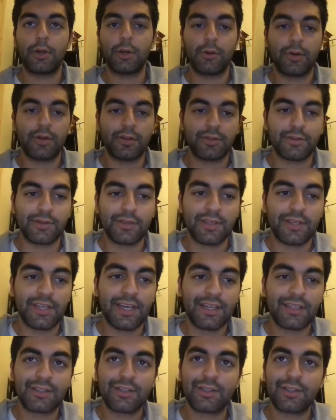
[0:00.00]
Alright, so the
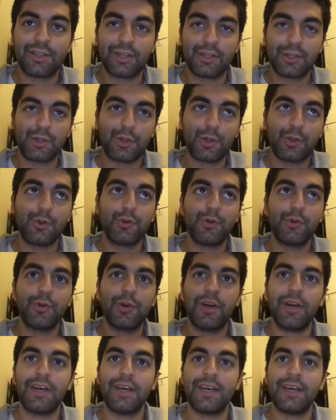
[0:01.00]
next
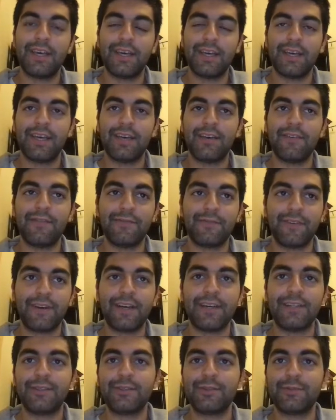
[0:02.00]
two
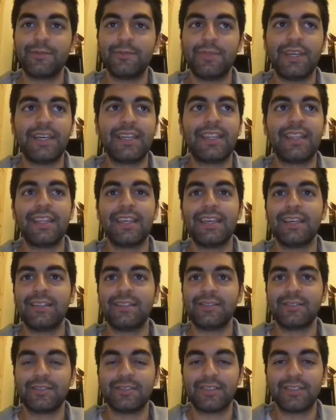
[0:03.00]
final big
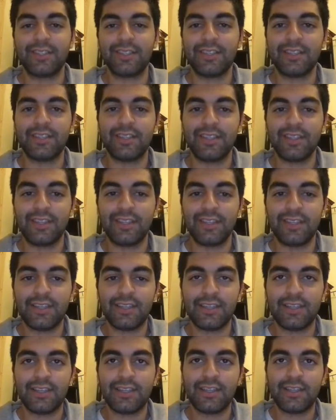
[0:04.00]
things in
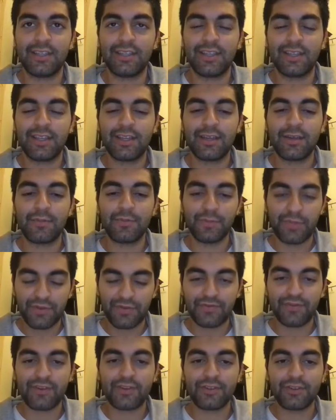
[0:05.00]
the
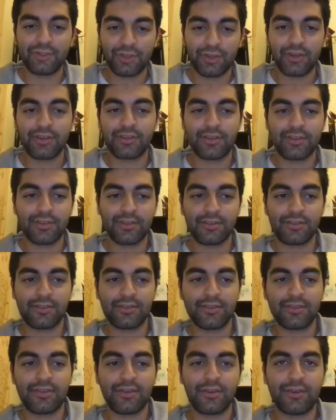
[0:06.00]
Befunge
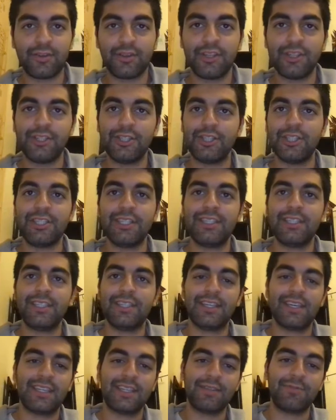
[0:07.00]
arsenal are the
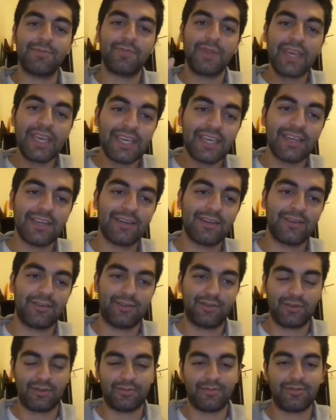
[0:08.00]
G and the P
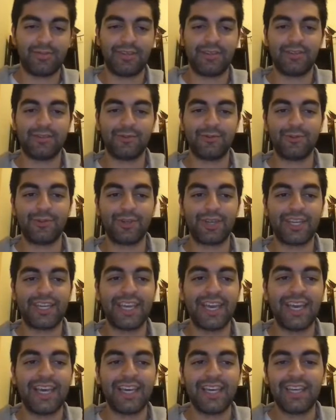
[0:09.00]
operators, which are
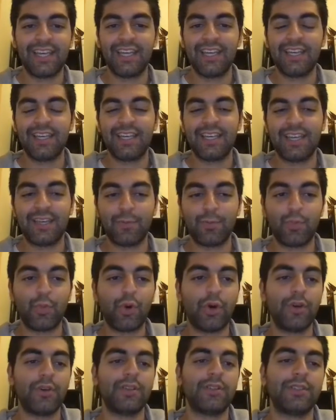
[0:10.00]
get and
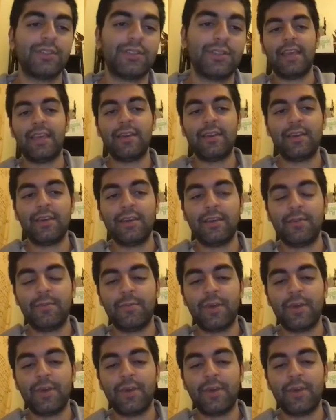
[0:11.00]
put. They